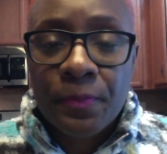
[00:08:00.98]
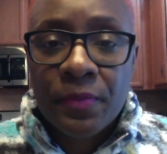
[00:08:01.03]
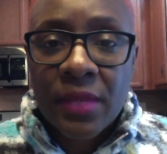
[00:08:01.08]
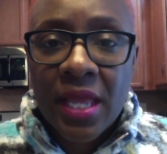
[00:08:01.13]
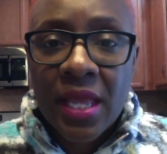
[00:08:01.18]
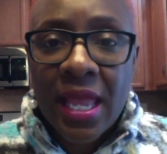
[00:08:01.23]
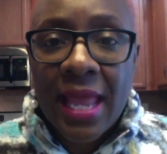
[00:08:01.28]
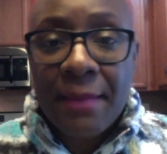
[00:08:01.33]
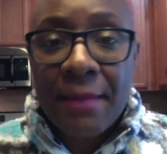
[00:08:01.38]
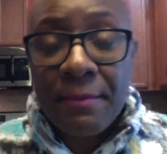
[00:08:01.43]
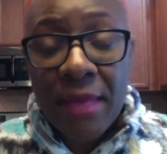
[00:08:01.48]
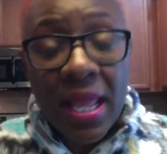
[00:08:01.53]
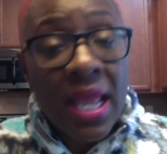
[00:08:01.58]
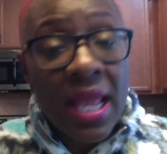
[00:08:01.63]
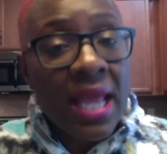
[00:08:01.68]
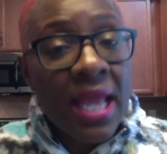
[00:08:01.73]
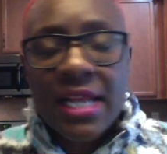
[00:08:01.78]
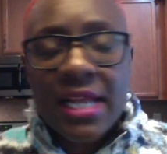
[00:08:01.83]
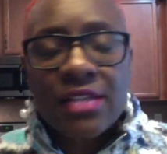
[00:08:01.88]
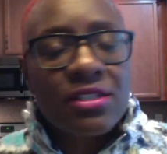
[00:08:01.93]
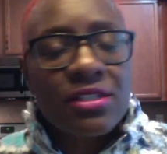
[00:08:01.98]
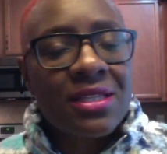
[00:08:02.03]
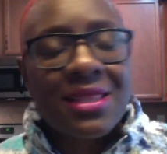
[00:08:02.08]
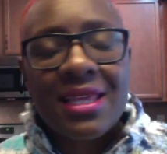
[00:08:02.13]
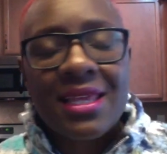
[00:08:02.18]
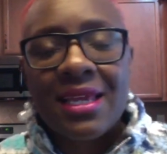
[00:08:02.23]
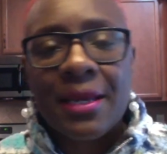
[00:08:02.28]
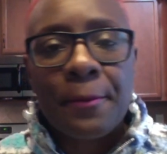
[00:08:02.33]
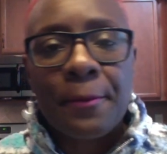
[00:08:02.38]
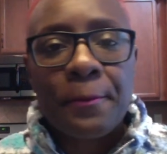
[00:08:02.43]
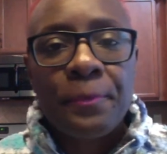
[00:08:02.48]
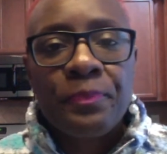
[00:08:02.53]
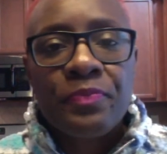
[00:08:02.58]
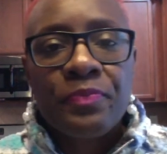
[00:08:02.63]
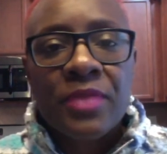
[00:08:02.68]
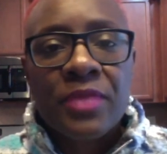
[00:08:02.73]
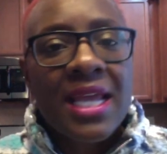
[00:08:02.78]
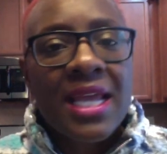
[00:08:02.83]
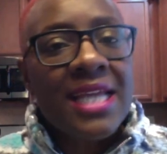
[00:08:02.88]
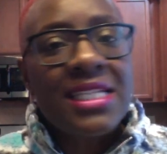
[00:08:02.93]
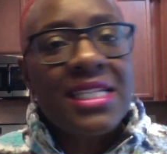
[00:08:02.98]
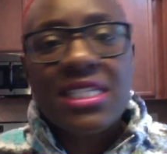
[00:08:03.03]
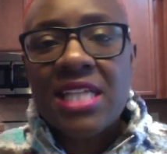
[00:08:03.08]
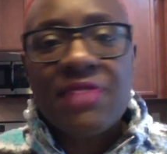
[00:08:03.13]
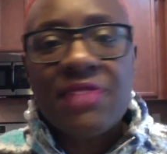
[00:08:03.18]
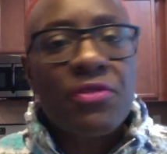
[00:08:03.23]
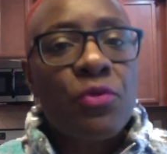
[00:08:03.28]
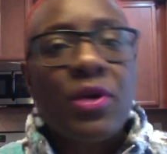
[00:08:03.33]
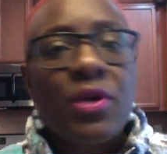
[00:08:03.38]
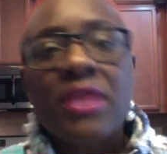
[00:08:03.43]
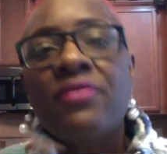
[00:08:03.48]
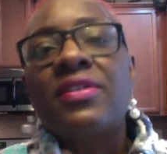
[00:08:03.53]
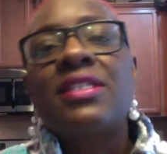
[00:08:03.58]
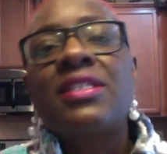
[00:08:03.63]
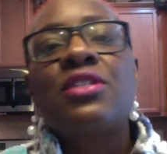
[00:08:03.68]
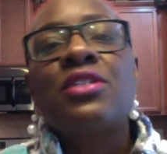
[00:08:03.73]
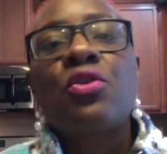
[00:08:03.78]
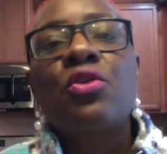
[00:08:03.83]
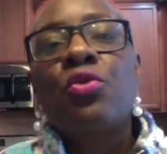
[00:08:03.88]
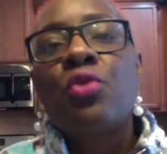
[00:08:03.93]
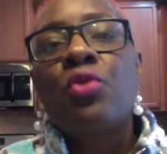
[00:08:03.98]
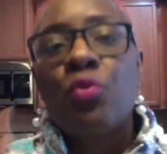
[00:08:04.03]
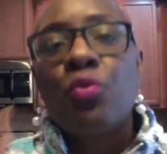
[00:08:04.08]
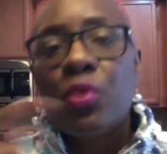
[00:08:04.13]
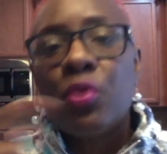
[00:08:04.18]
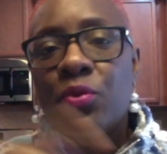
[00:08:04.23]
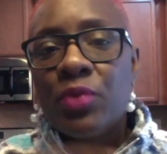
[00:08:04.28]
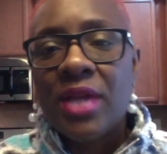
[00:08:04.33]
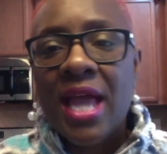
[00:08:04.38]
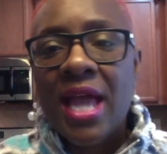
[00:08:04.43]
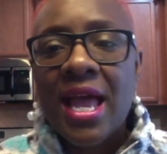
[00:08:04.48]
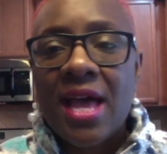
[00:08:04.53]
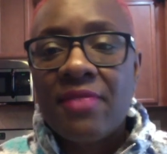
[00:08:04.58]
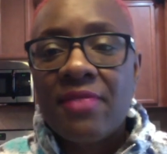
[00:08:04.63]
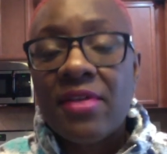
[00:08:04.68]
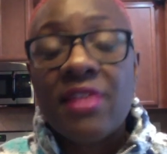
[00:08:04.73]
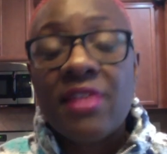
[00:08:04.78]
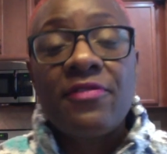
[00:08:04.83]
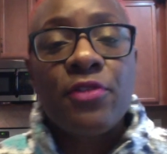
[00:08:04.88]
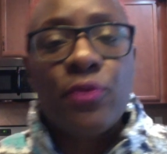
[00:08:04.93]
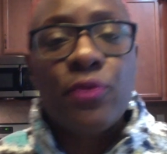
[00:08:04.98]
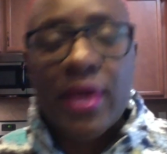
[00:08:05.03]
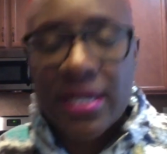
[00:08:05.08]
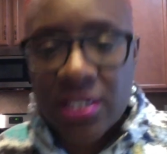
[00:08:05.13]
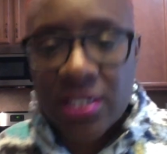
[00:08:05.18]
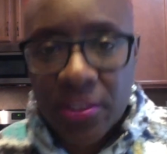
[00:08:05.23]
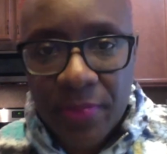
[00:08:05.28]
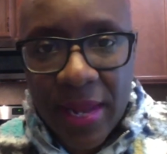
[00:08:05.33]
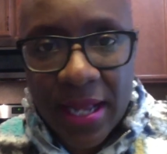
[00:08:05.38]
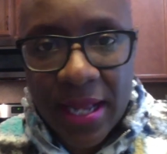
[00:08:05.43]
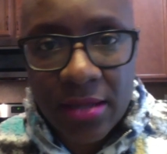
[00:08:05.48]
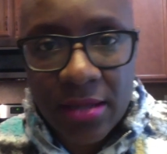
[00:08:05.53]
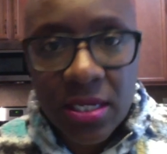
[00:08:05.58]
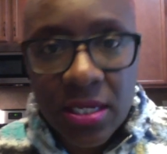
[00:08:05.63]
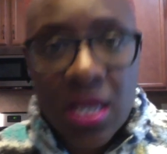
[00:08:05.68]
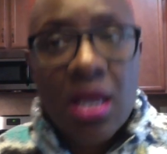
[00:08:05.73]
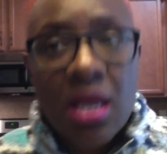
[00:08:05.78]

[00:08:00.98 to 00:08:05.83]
and, and here's the thing each and every one of us know when we have a few extra pounds.